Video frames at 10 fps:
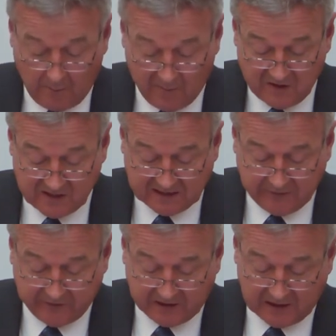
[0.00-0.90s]
Most
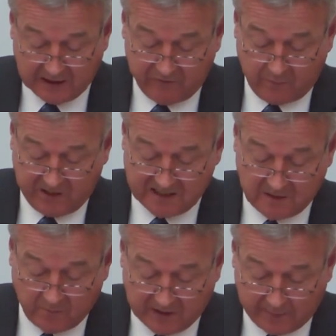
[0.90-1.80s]
significantly, for
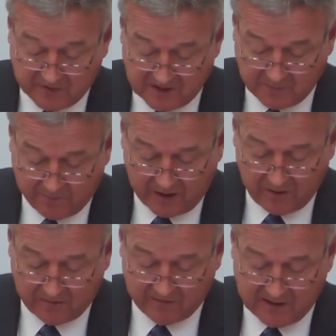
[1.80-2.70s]
present purposes,
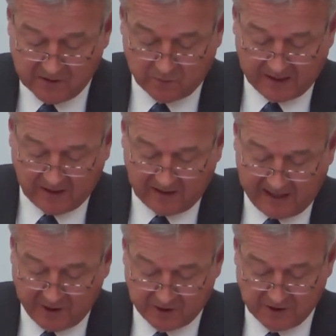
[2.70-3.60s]
both of these
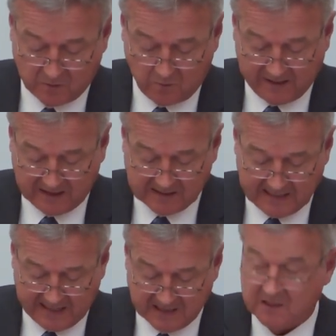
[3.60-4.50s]
regulations
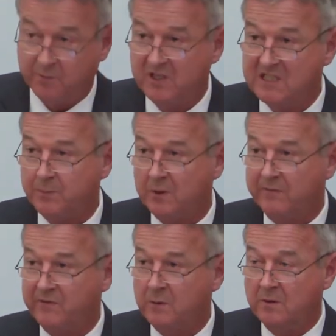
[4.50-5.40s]
recognise the principle
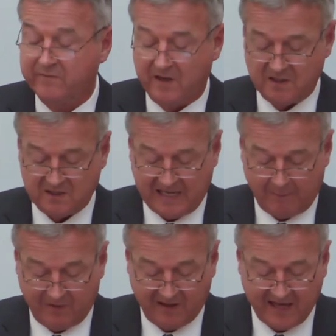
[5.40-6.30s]
of universal
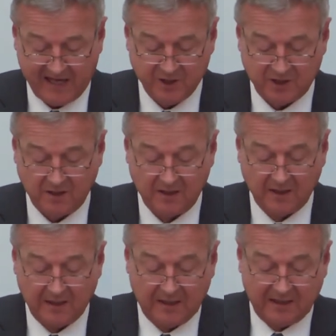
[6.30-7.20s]
application.
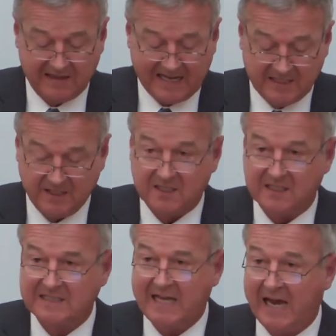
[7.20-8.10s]
That is
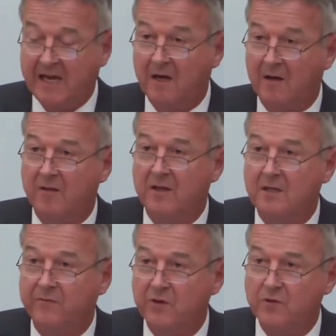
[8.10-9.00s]
to say that
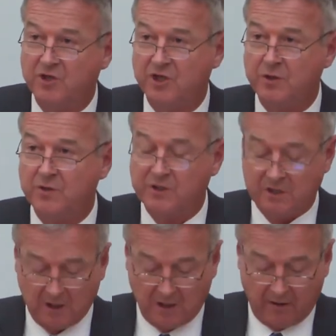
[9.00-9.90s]
if you
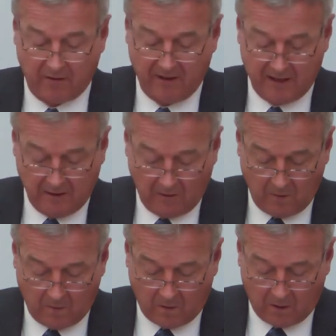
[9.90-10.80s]
choose the
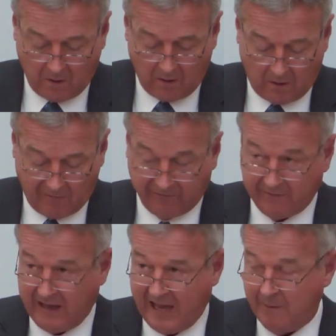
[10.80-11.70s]
law
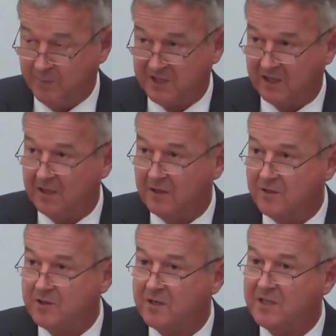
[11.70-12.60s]
of a
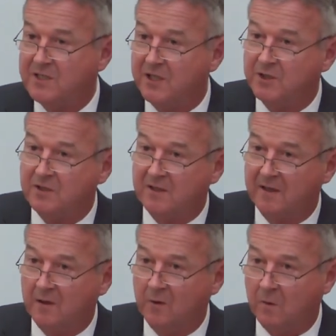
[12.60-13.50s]
particular jurisdiction,
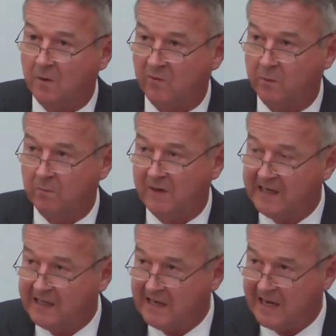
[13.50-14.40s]
then the courts will
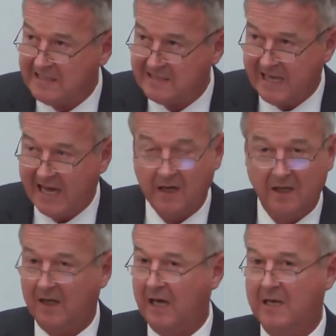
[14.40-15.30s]
recognise
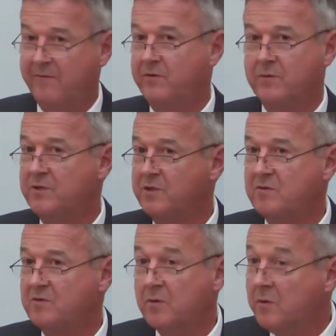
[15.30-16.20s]
that, and if you
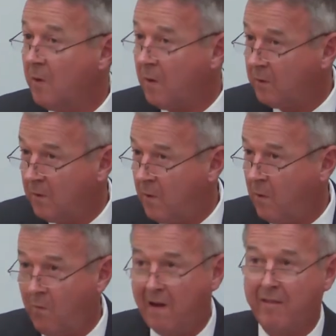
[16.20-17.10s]
choose New York
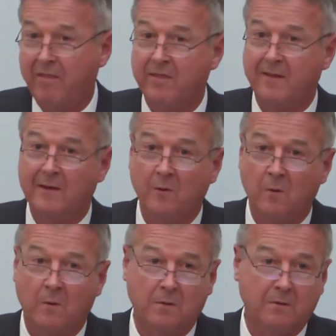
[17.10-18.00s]
law rather than
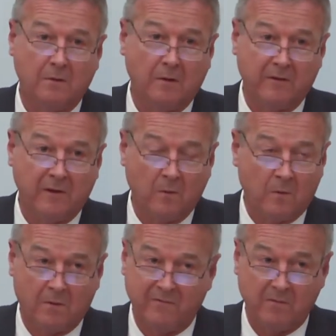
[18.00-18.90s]
the
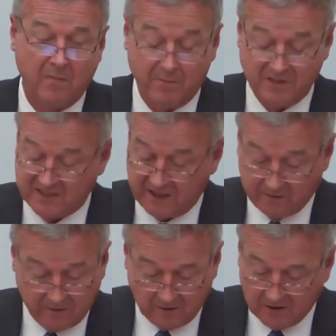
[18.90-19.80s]
law of a member
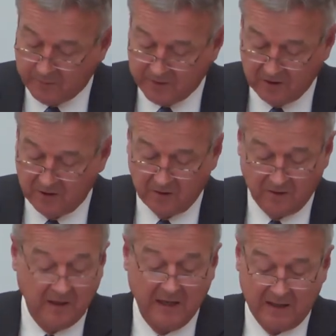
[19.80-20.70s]
state of the European
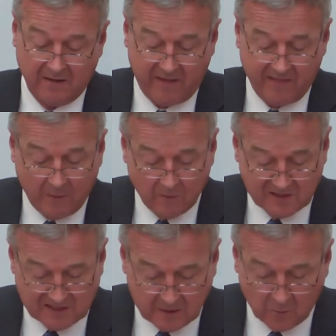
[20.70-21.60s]
Union, then they will
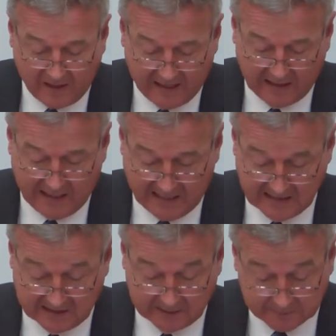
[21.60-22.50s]
still
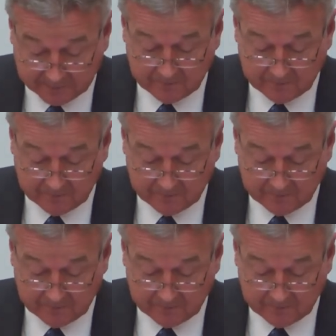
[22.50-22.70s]
recognise it.